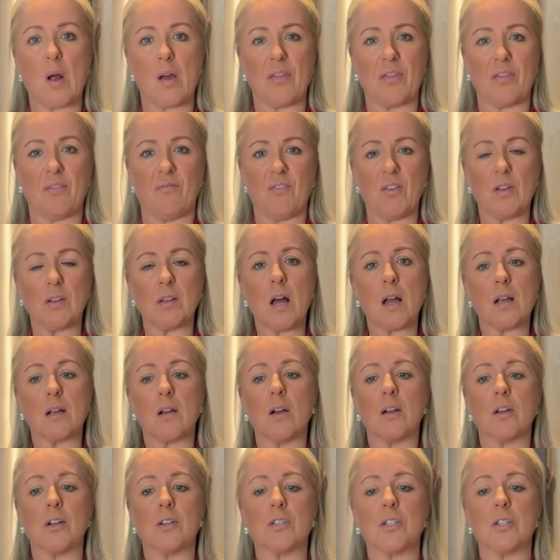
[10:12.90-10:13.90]
I
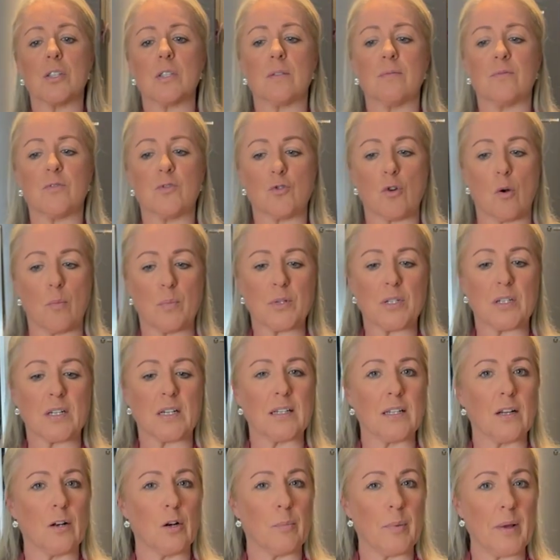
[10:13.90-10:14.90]
found that
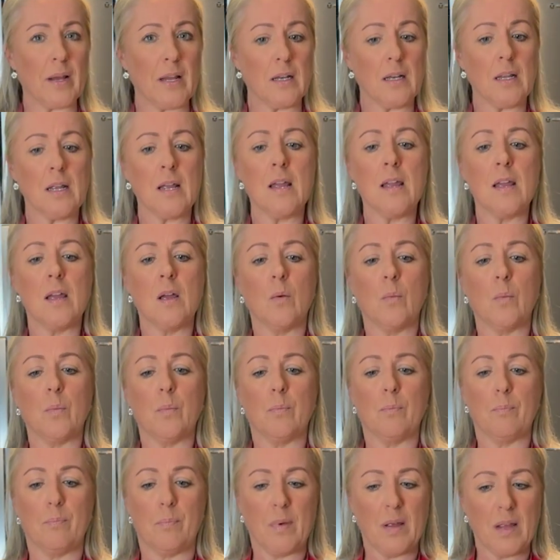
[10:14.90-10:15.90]
it cooked beautifully
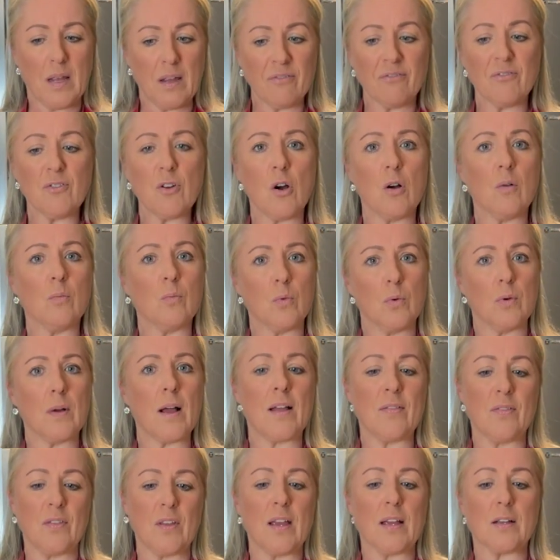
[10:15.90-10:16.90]
within the
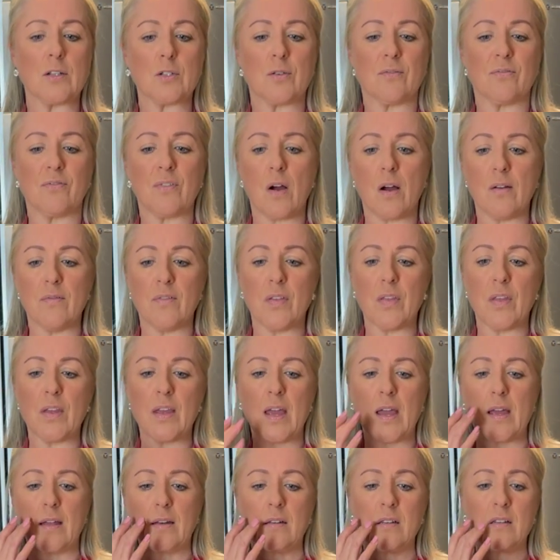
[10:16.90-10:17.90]
25 minutes, but I
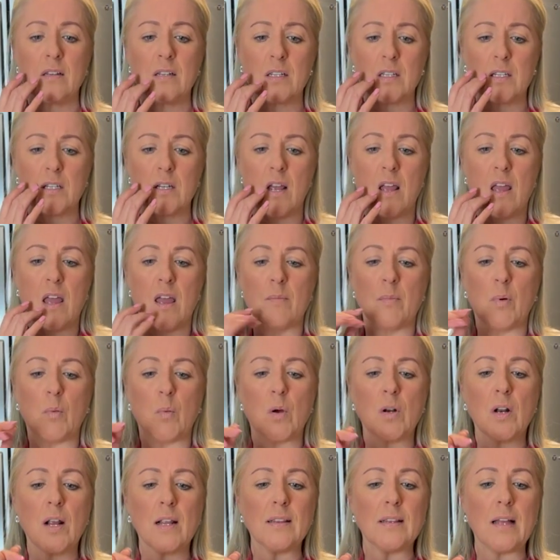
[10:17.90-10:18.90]
feel like I could just have
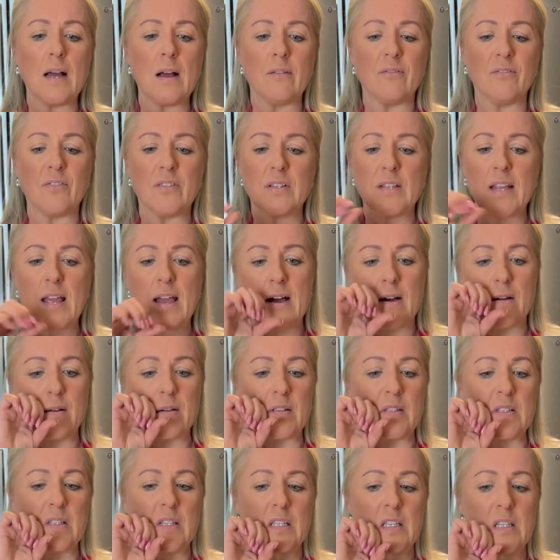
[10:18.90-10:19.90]
dropped it a little bit.
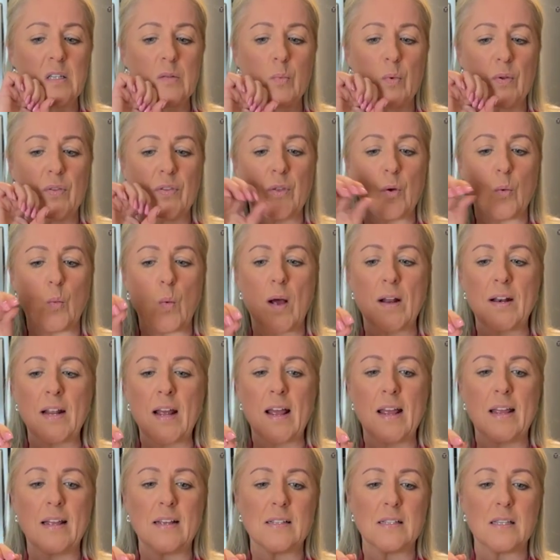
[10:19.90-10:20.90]
If
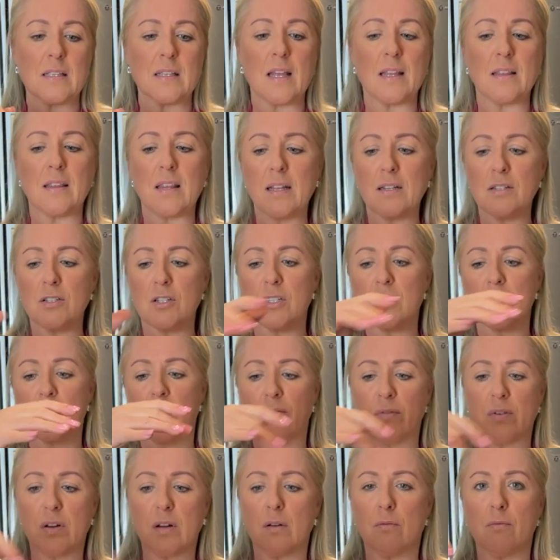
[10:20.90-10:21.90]
not, we'll add the extra
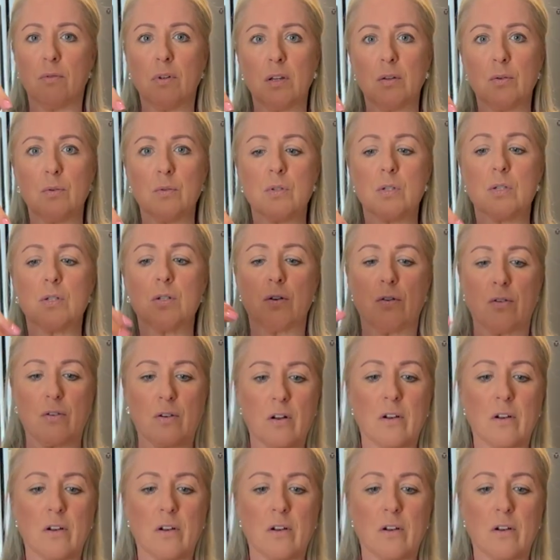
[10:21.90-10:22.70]
5 at the end.